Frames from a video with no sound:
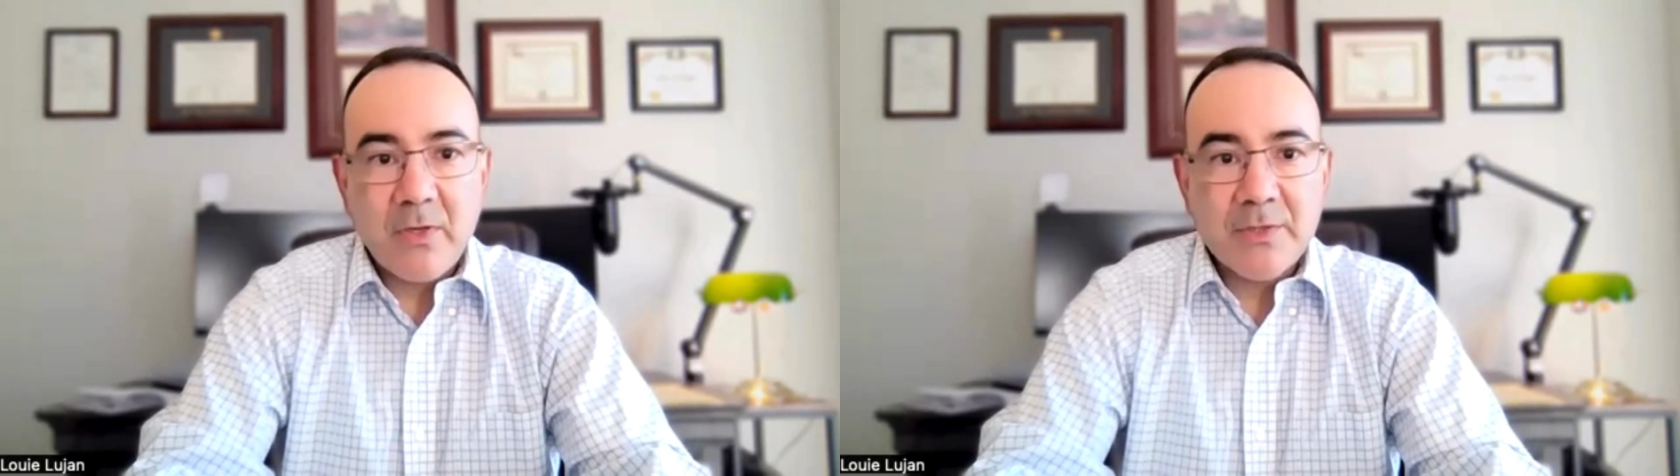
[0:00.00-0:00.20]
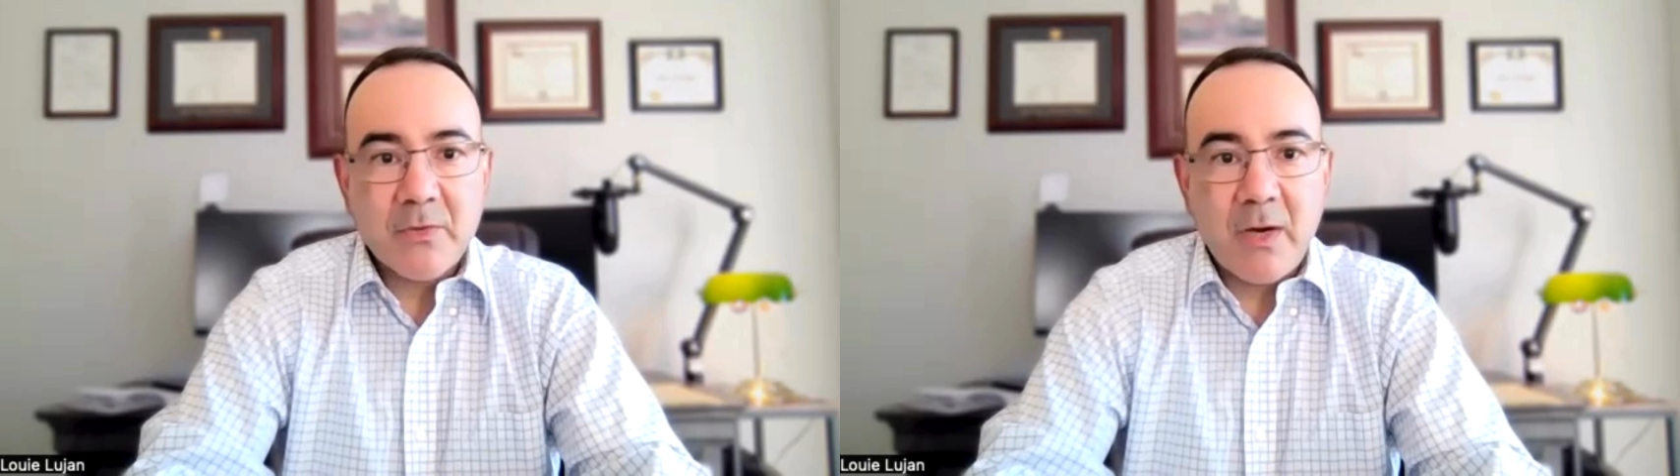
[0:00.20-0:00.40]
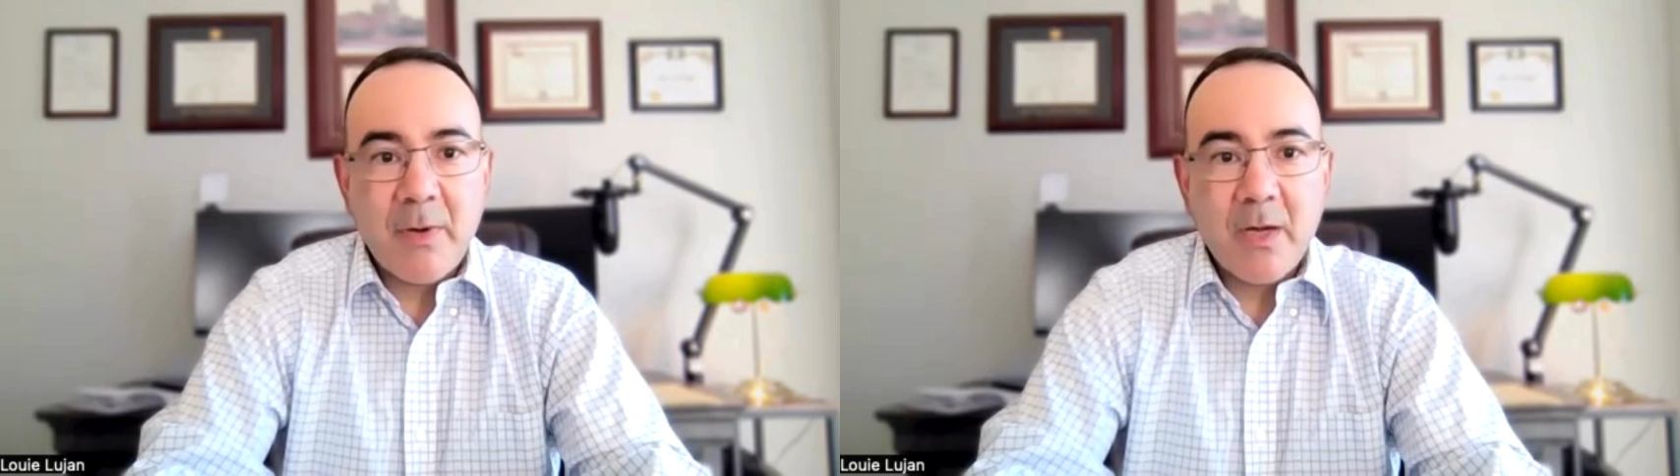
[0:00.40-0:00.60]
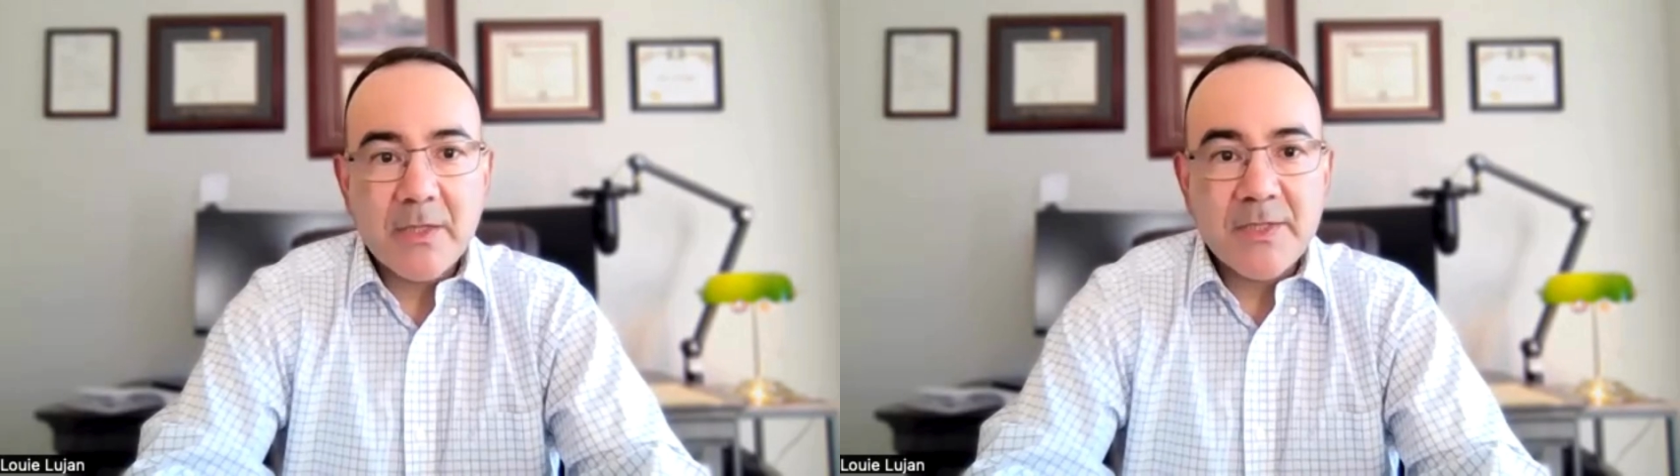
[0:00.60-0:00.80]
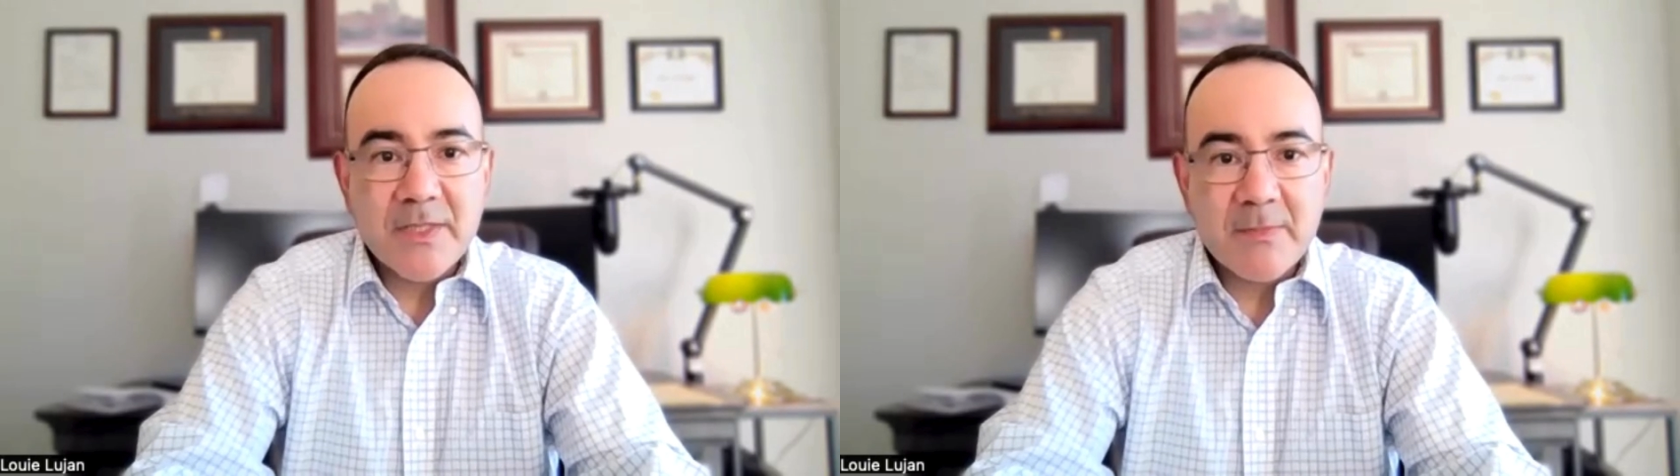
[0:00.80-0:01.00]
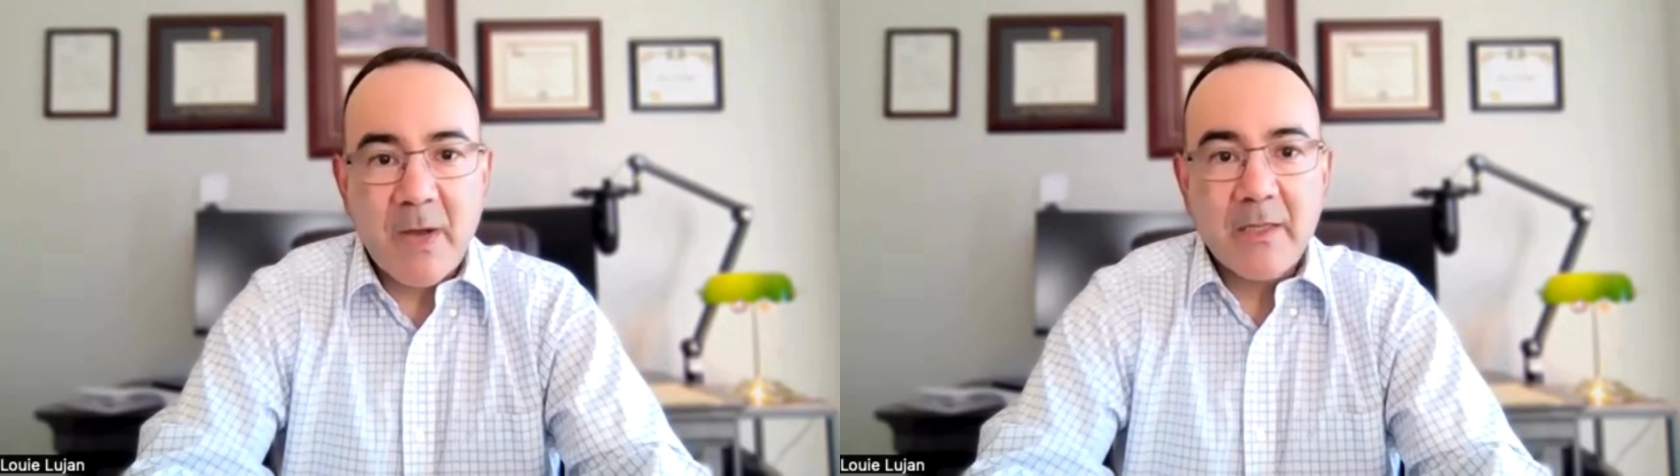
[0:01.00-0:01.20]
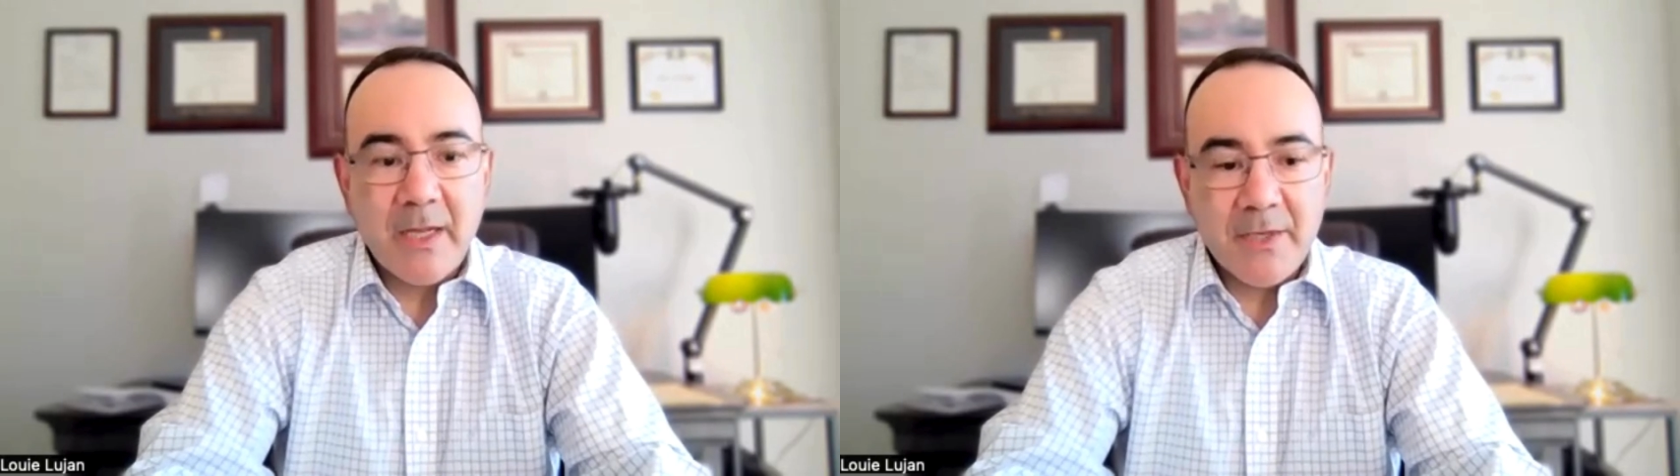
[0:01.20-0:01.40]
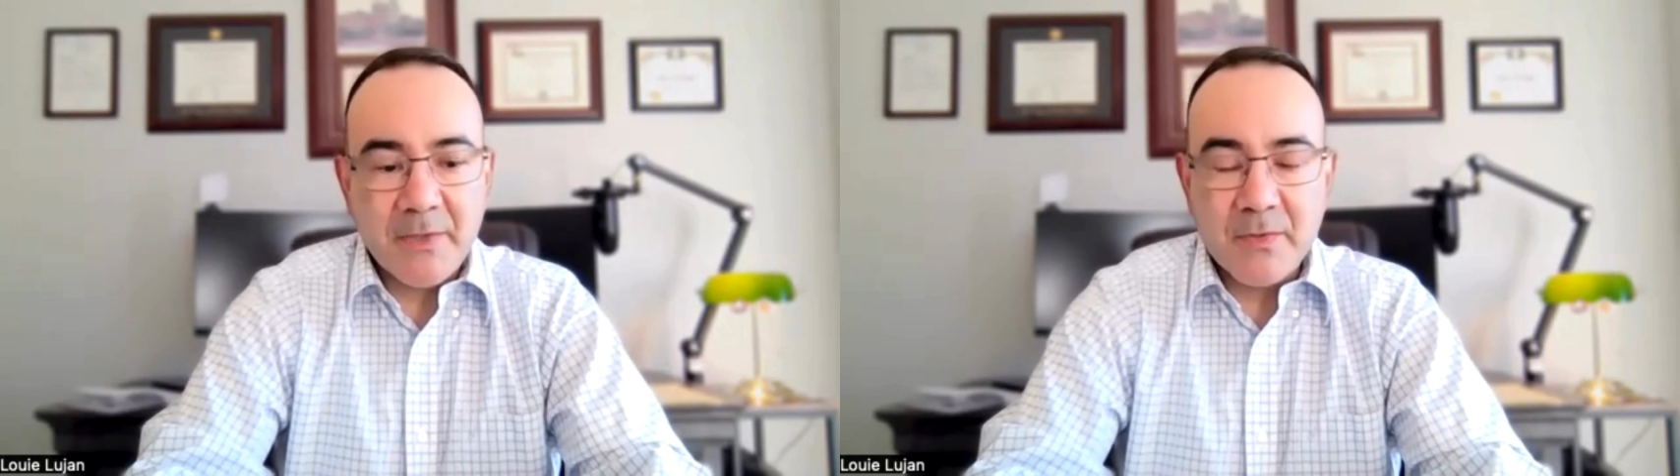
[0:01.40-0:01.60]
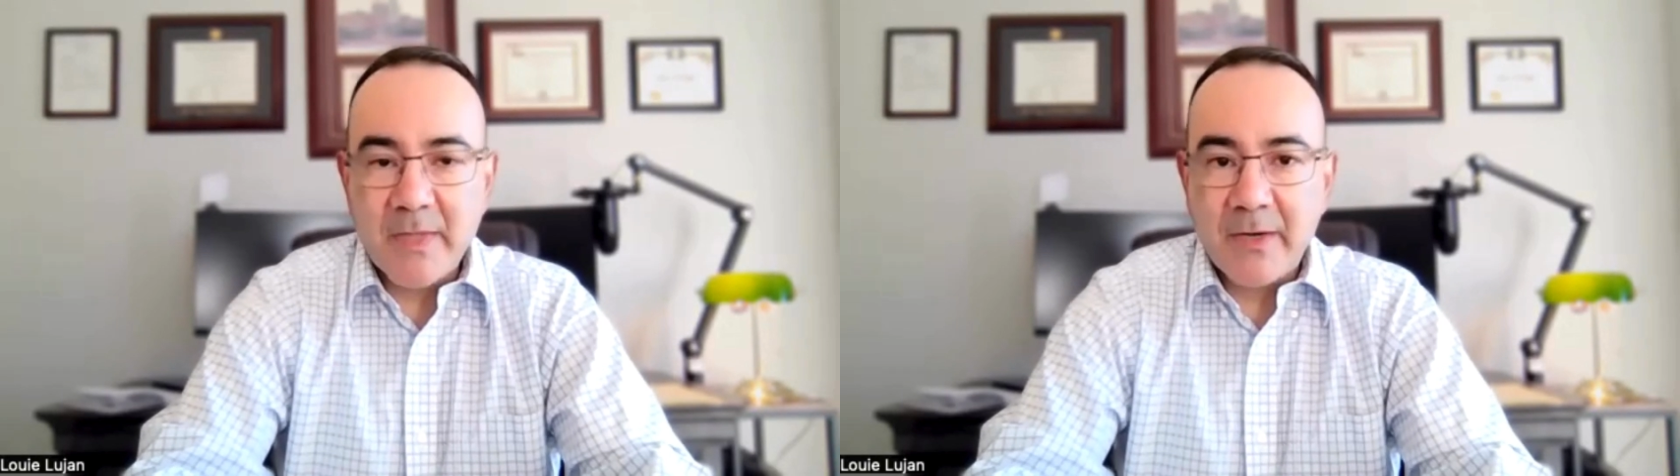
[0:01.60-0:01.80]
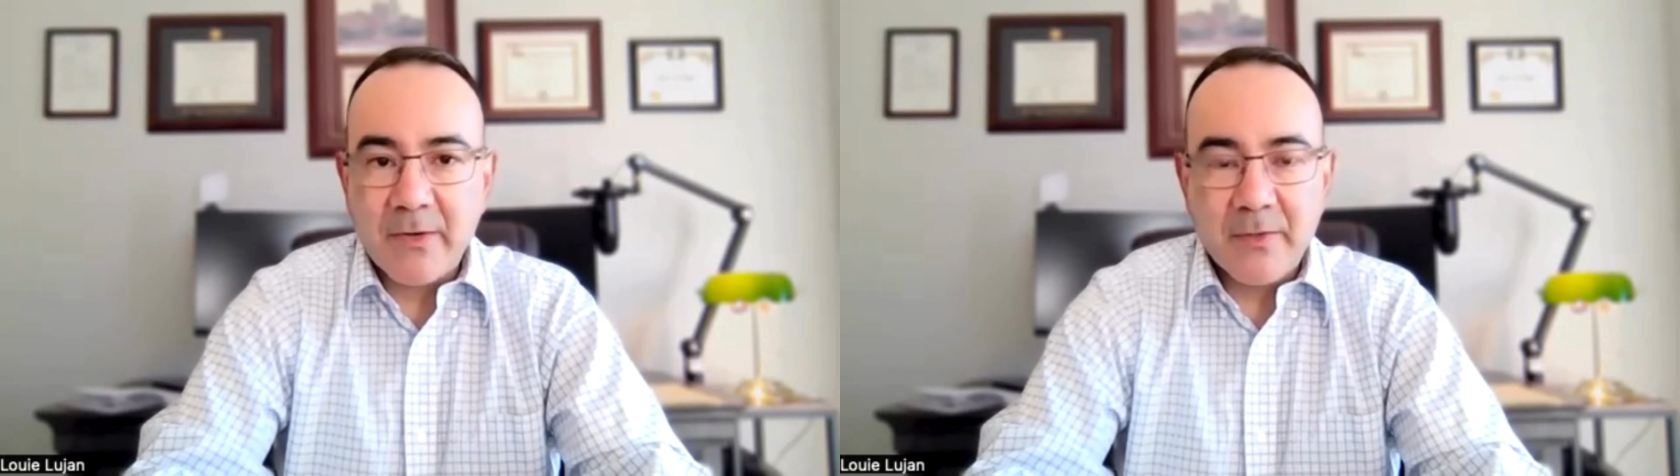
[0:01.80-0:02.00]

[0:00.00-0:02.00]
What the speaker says: to our Policy Spotlight newsletter.